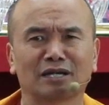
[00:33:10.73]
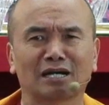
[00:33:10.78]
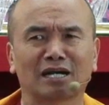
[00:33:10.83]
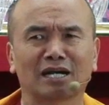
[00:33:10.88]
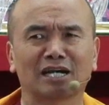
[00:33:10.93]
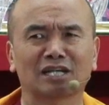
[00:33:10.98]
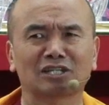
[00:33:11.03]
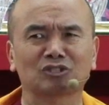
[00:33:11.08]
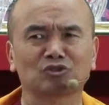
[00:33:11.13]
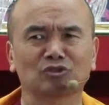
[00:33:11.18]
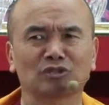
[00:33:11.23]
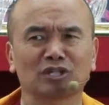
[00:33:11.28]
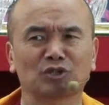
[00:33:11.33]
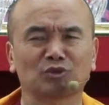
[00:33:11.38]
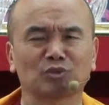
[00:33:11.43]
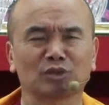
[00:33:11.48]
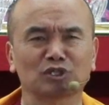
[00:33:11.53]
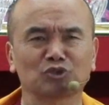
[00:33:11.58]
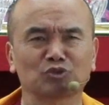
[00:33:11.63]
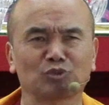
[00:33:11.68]

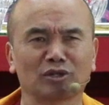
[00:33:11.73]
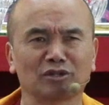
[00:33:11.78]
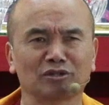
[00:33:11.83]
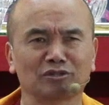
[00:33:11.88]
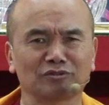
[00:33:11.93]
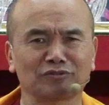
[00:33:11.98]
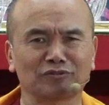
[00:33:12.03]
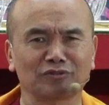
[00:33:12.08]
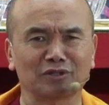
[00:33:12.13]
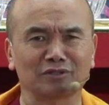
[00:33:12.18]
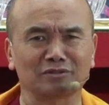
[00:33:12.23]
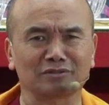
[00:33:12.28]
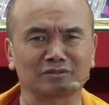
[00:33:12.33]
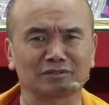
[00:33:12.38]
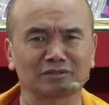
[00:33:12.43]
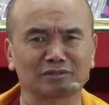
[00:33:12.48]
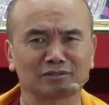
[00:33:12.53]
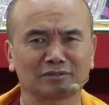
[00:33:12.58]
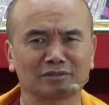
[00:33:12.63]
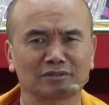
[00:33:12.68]
Isolate-wise one is
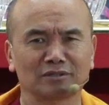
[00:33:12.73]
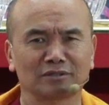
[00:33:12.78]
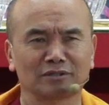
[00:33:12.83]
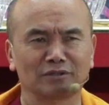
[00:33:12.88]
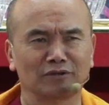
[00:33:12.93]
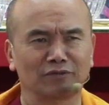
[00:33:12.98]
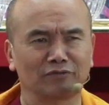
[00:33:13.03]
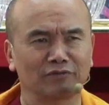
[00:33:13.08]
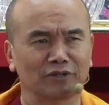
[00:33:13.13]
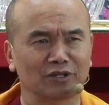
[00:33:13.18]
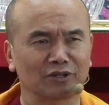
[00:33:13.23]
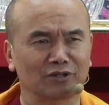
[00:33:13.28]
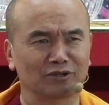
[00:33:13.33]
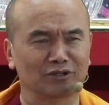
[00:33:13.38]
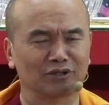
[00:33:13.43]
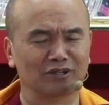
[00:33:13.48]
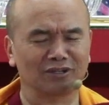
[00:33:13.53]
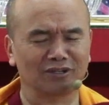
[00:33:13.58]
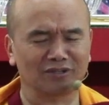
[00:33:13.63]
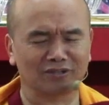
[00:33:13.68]
different. Very
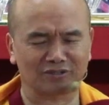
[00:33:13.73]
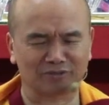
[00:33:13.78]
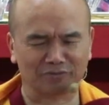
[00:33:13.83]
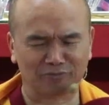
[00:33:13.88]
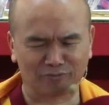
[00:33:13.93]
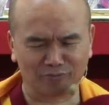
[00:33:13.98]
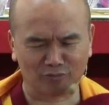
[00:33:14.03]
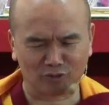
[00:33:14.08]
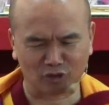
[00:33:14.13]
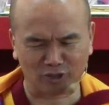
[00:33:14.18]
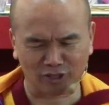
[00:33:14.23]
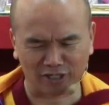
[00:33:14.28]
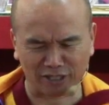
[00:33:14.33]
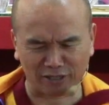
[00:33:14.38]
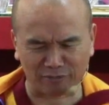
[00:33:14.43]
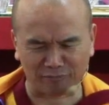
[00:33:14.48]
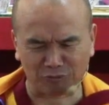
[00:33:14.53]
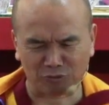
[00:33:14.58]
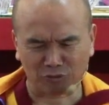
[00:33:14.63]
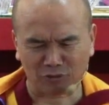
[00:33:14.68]
good. Okay.
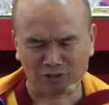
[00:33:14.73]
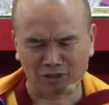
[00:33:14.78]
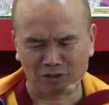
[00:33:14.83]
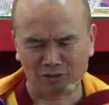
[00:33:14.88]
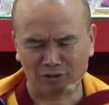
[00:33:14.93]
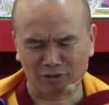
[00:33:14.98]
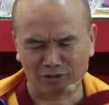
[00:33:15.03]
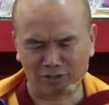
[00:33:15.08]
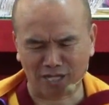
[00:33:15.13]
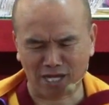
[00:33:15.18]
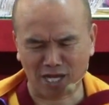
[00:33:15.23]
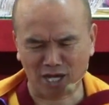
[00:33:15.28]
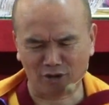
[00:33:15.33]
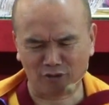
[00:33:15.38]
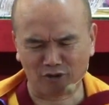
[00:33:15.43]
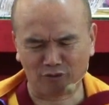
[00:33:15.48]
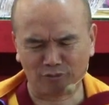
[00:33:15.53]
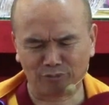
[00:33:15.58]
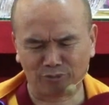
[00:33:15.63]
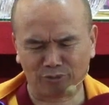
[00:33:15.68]

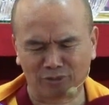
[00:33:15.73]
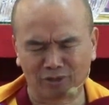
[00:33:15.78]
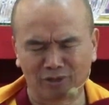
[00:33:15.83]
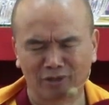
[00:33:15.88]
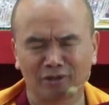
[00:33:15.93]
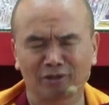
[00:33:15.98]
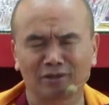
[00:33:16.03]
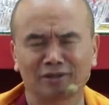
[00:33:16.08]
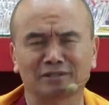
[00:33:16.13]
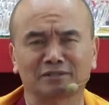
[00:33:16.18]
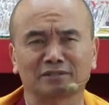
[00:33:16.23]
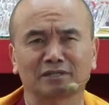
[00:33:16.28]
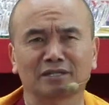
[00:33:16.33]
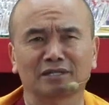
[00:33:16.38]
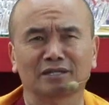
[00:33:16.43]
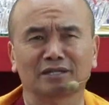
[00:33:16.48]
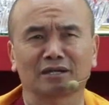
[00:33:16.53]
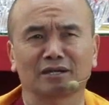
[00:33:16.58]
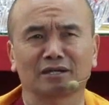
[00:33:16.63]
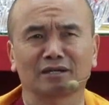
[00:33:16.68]
Now,
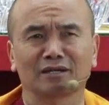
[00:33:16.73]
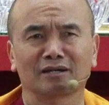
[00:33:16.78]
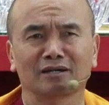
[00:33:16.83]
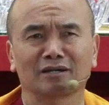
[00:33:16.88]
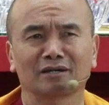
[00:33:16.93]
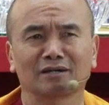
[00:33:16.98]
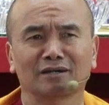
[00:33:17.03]
I'd